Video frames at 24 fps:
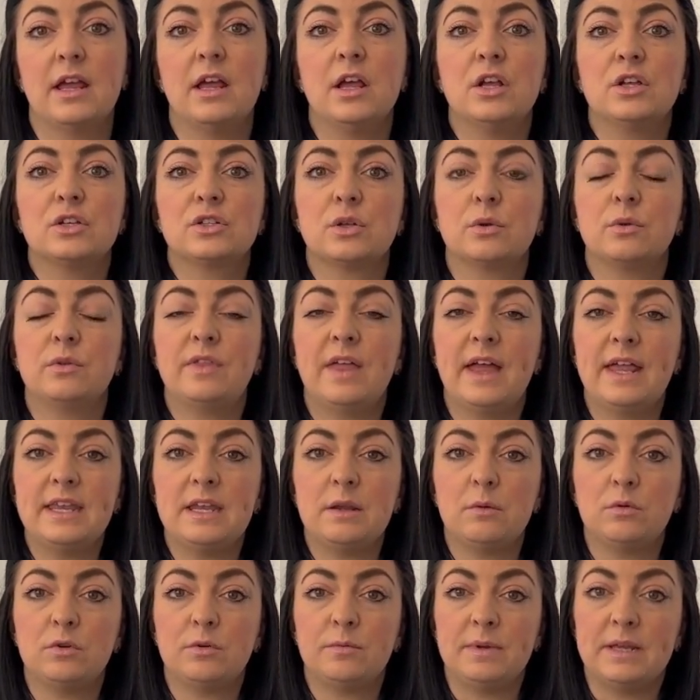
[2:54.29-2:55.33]
So then it
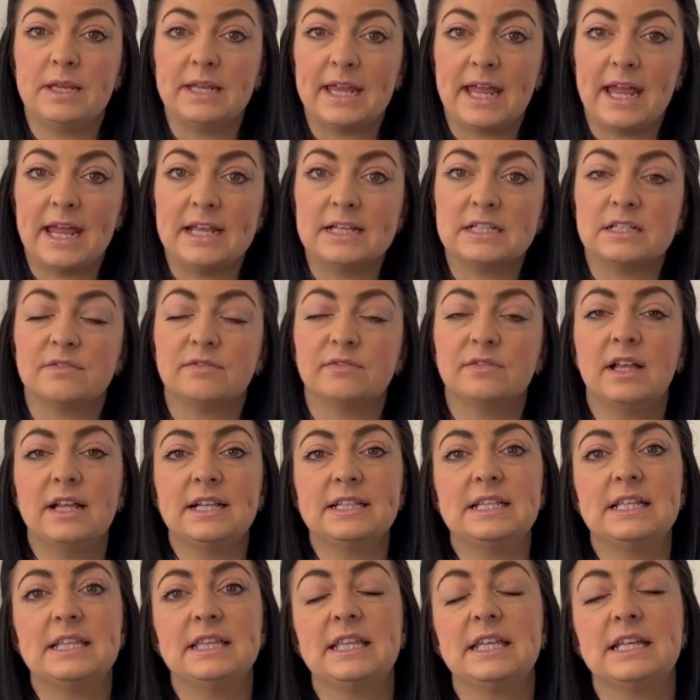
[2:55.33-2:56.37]
would be a case of
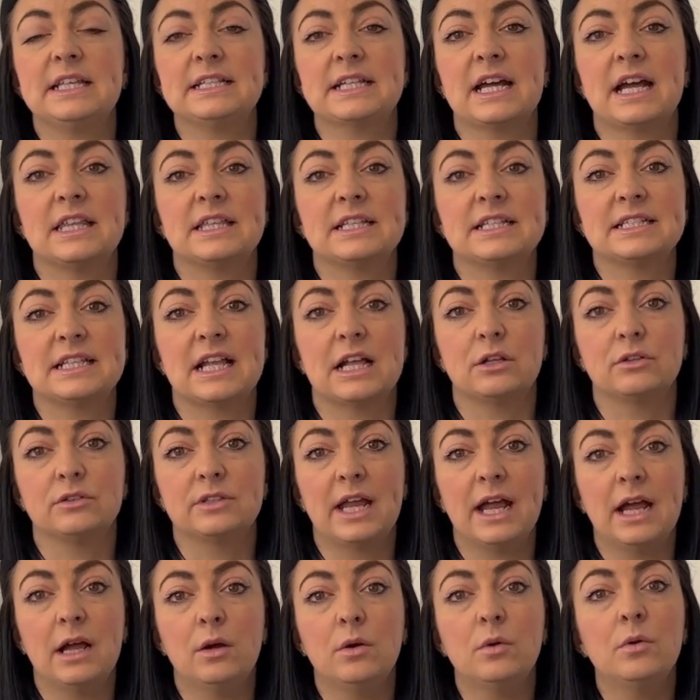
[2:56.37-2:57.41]
letting things either settle
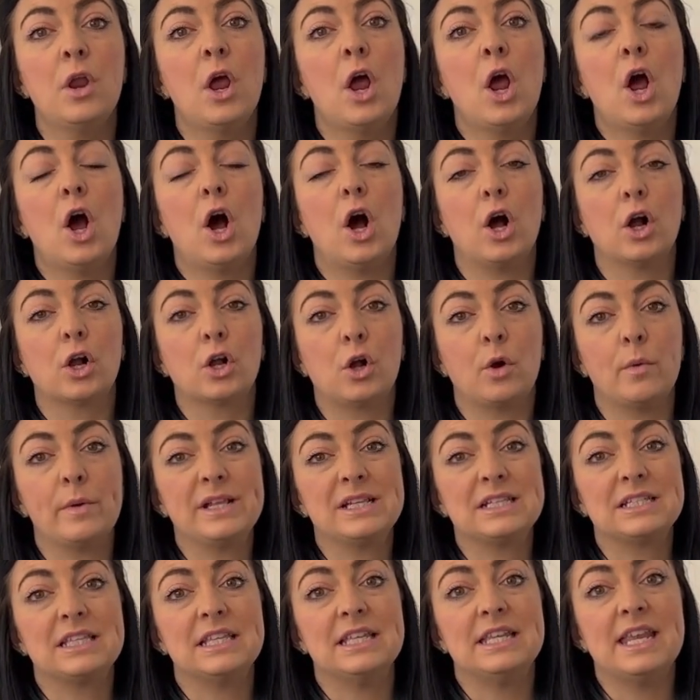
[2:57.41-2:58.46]
down or go
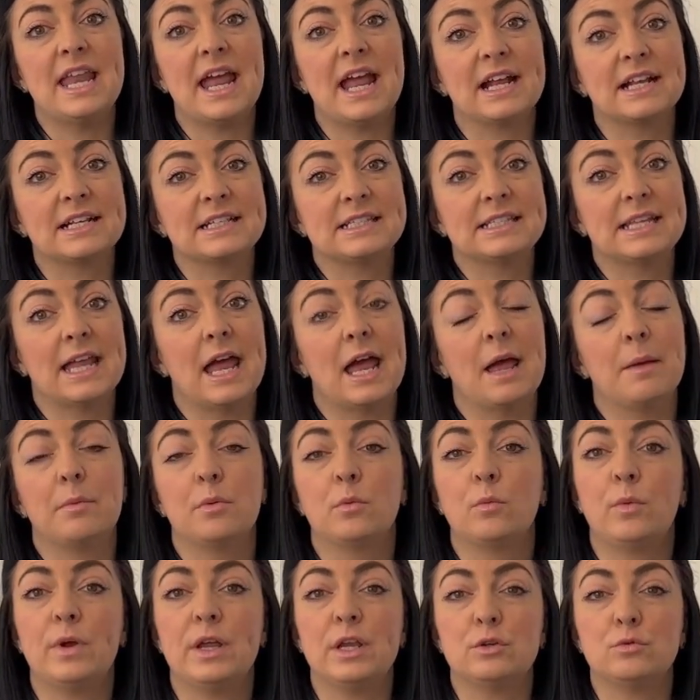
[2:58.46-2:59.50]
into the next step,
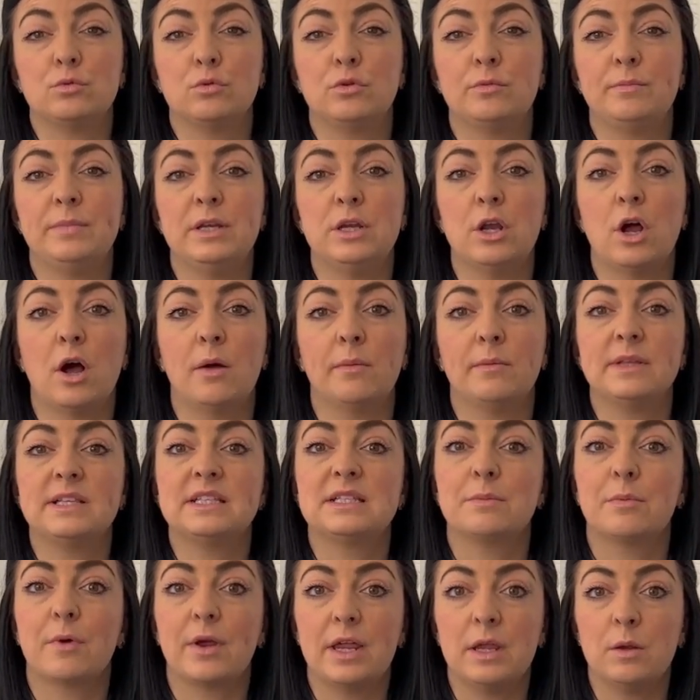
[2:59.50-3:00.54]
which would be normally to
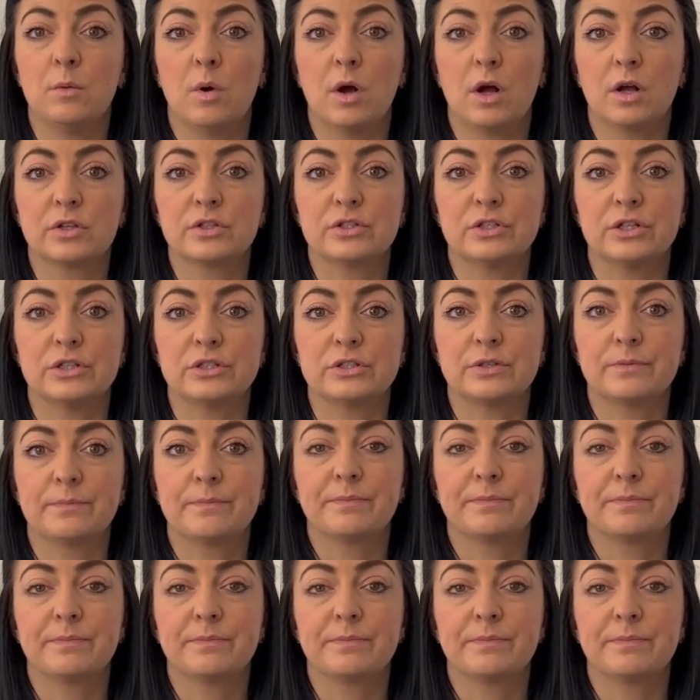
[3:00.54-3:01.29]
break your waters.